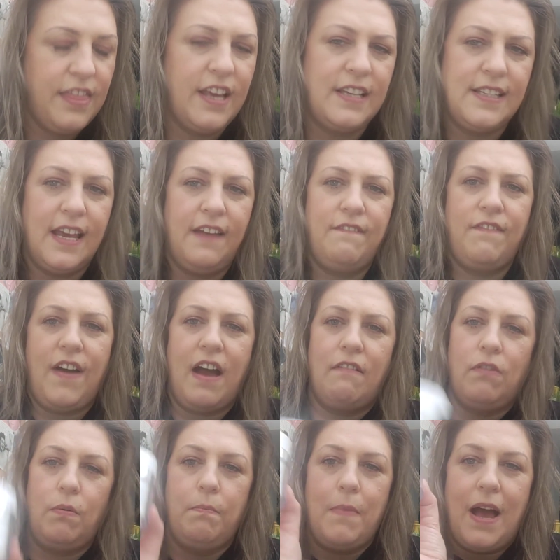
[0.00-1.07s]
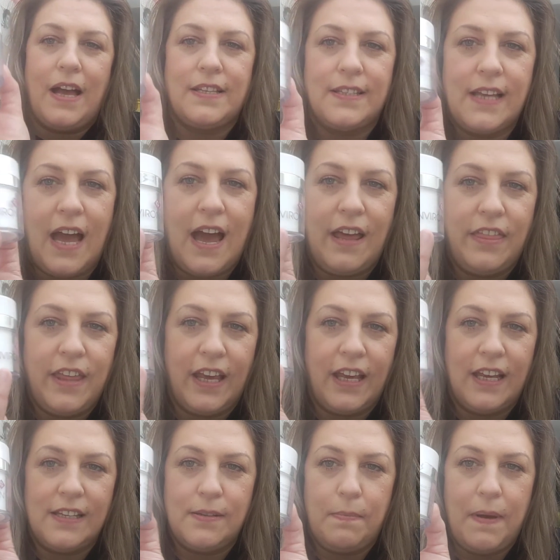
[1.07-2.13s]
This Environ mask I
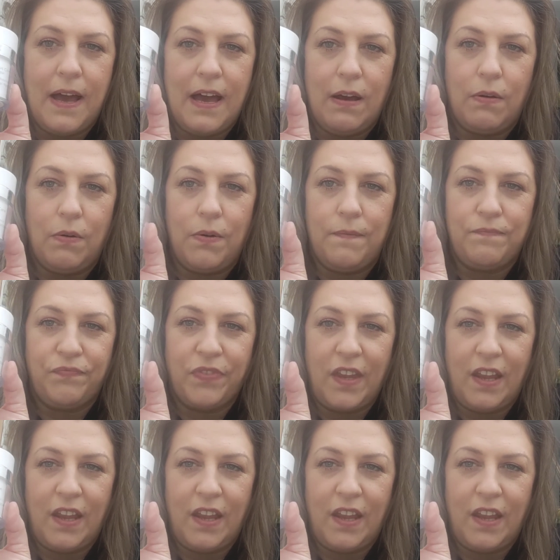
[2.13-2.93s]
think is about